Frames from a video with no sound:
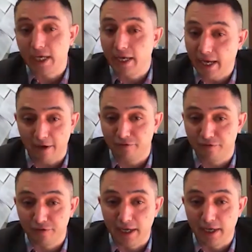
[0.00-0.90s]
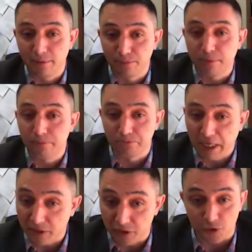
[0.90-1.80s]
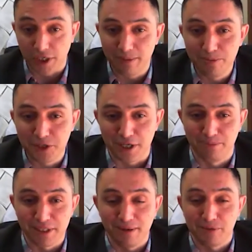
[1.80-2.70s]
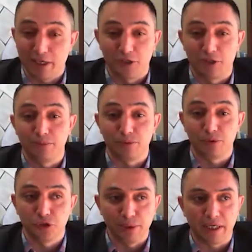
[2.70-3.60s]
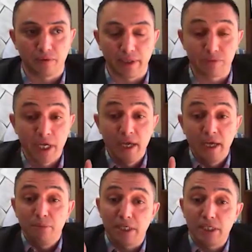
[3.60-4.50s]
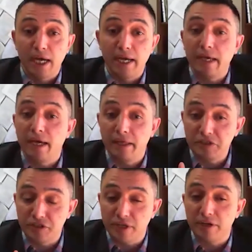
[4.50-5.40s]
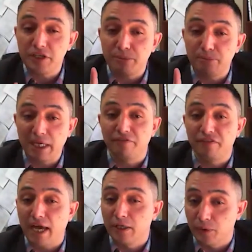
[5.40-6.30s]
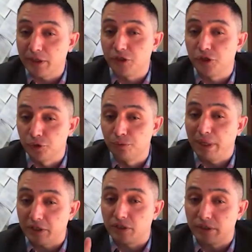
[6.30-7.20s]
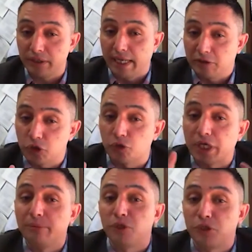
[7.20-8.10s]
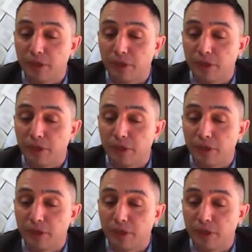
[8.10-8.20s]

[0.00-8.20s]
I have big dreams, sometimes too big dreams, but there is a big value in too big, to dream